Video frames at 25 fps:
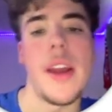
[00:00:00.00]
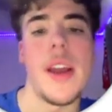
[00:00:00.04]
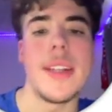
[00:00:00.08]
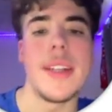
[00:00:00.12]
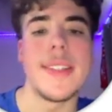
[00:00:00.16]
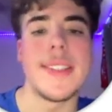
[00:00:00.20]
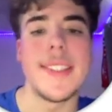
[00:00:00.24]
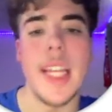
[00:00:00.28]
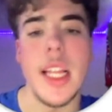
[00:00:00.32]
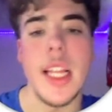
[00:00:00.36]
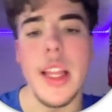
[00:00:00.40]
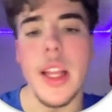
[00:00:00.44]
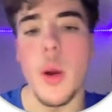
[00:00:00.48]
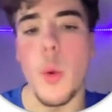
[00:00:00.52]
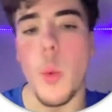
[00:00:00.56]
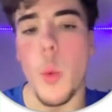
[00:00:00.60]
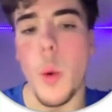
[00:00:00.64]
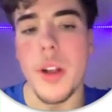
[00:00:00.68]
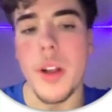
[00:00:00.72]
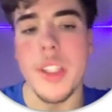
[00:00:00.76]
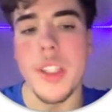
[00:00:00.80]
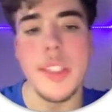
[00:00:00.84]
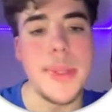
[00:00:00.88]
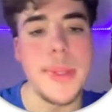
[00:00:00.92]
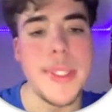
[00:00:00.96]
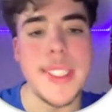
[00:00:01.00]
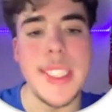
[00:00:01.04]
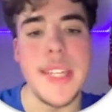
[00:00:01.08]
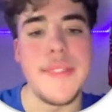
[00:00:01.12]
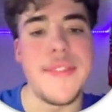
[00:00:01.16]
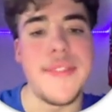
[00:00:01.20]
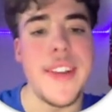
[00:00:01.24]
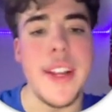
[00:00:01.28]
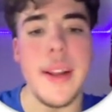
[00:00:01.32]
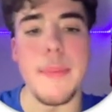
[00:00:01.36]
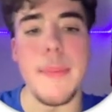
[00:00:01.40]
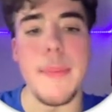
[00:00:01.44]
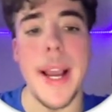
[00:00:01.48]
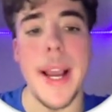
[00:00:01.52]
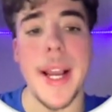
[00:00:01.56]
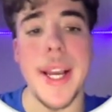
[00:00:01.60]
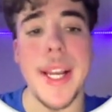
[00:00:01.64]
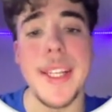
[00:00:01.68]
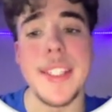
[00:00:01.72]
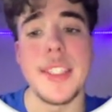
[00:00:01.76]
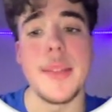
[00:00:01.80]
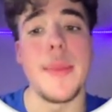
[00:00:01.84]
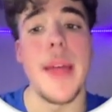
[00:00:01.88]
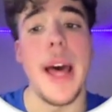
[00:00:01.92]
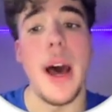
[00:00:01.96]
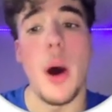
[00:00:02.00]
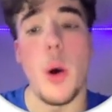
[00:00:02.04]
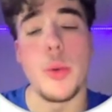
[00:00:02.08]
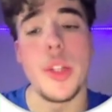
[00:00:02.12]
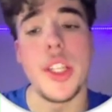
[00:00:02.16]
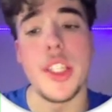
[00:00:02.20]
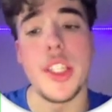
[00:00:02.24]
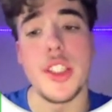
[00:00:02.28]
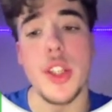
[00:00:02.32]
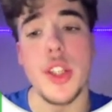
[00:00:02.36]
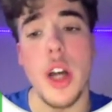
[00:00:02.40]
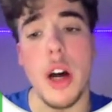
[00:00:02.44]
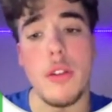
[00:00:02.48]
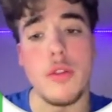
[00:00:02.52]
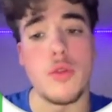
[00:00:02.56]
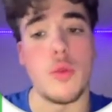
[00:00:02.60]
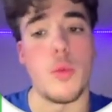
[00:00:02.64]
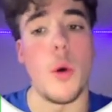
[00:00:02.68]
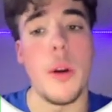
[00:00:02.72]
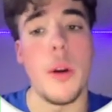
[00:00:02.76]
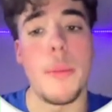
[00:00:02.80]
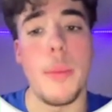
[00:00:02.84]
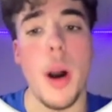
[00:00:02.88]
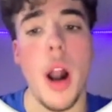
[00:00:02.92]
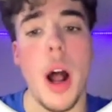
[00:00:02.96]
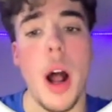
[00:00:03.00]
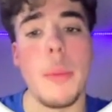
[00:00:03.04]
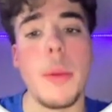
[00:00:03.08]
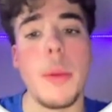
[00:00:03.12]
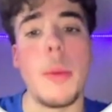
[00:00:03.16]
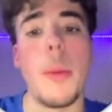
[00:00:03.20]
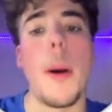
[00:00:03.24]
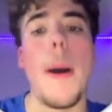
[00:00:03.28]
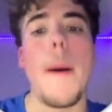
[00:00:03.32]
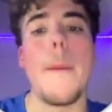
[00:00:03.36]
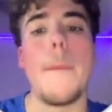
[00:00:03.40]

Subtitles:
Selling one specific mechanism that only solves one problem